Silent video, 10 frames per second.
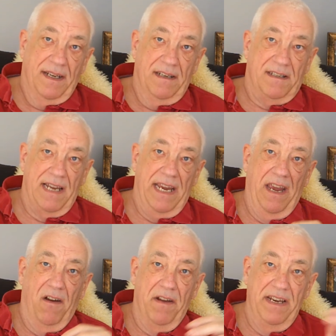is
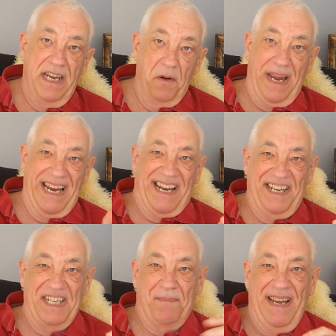taking on a new
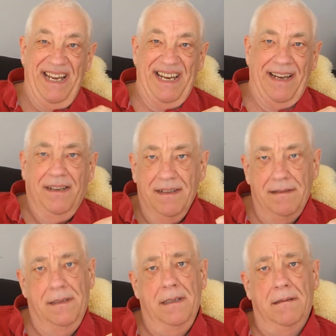English meaning.
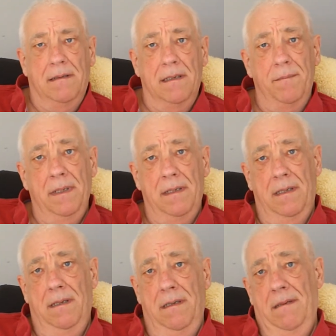Does that make
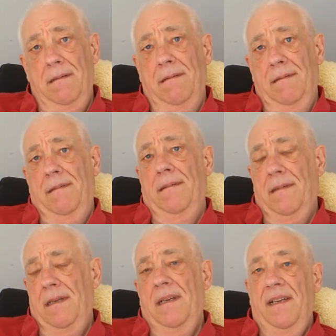sense to you?
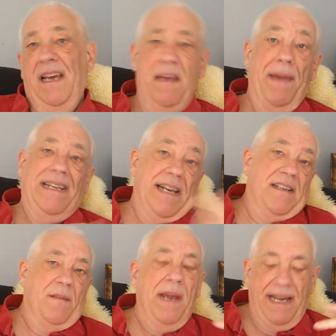It makes
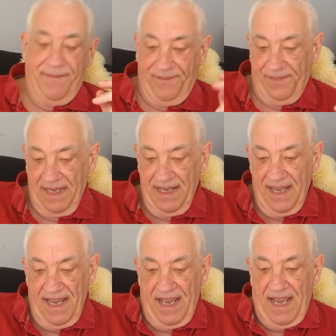sense to me.
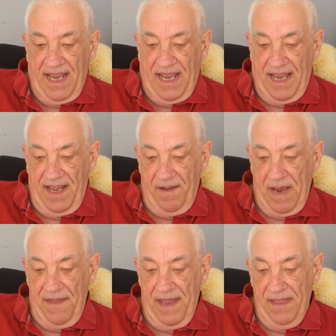
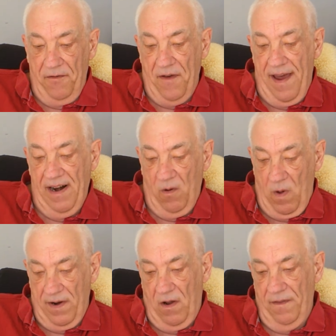And then the final
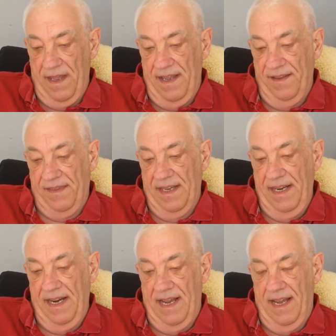one on the
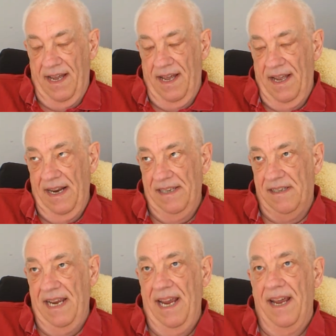
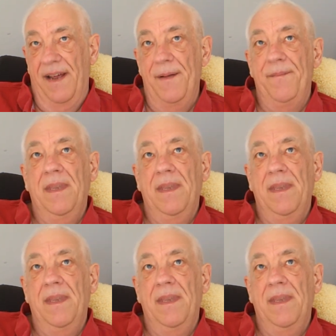list here